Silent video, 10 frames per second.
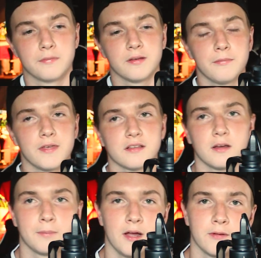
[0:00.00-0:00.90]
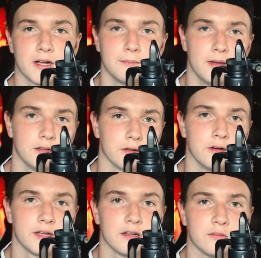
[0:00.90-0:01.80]
Some things I'd probably recommend
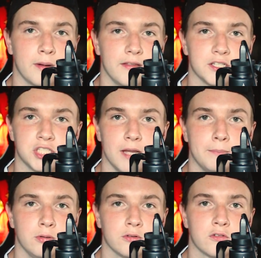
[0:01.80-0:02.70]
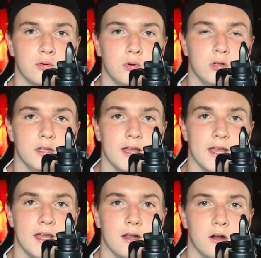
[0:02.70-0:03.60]
learning is probably the shape builder tool
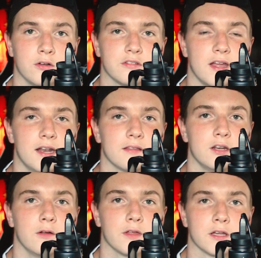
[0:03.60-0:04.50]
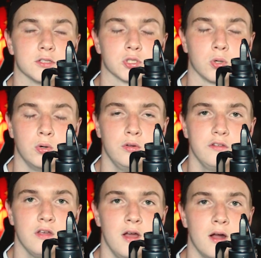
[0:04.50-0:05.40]
and understanding, the
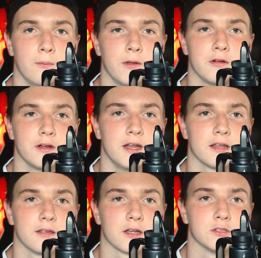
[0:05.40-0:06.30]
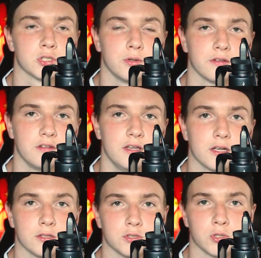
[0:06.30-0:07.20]
controls, whether you're hitting like Control C and
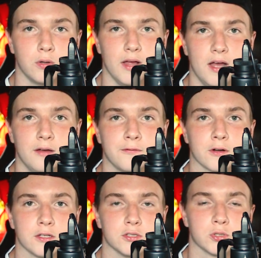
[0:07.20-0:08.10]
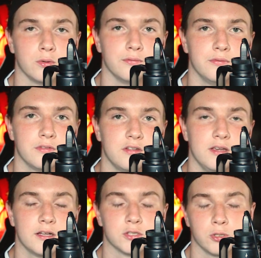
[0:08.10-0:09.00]
Control F or Control
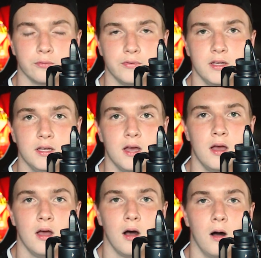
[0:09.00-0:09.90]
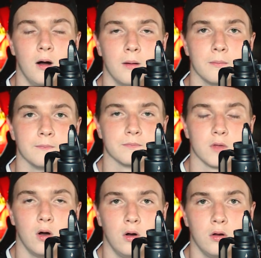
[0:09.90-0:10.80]
C, Control V,
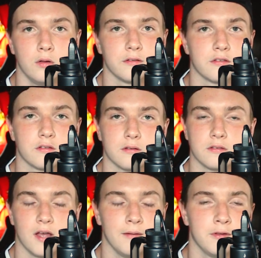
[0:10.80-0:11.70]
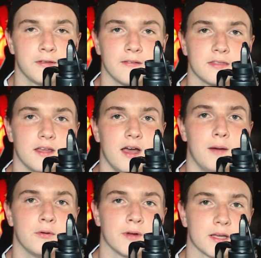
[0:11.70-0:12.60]
Alt, everything like that. I
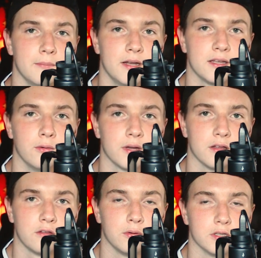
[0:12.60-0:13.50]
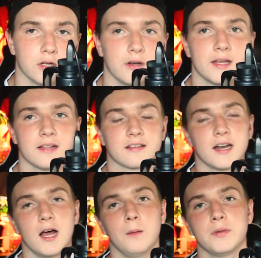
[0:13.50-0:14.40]
would recommend going into and learning. It's going
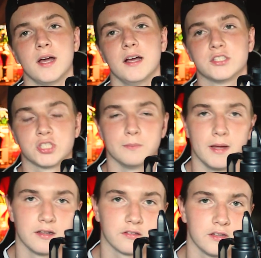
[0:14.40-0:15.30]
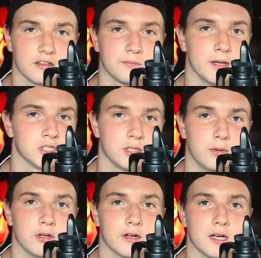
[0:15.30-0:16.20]
to help you guys tremendously, especially
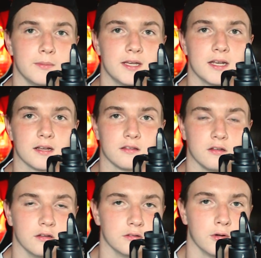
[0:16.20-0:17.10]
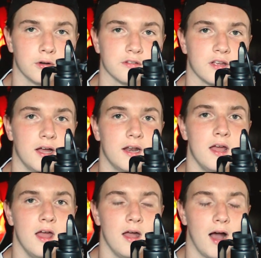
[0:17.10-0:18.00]
when you're going to be getting into logo design.
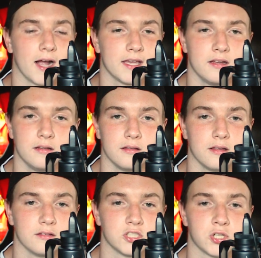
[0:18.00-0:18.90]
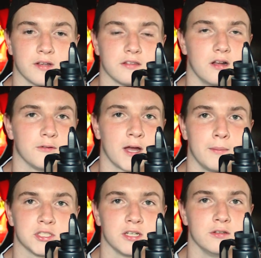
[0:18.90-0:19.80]
I can't stress enough how
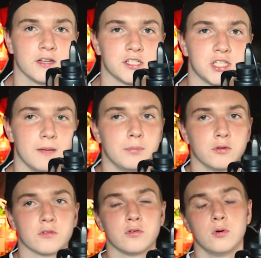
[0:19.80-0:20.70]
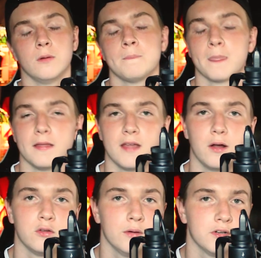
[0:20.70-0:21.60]
much I use that shape builder tool. Now,
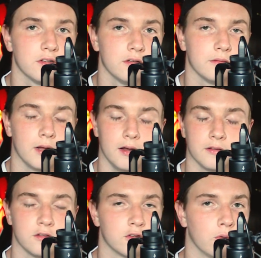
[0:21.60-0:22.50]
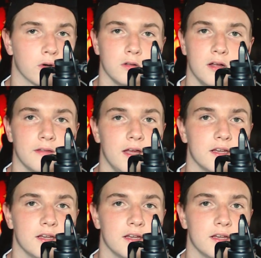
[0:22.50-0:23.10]
I do have a tutorial on that.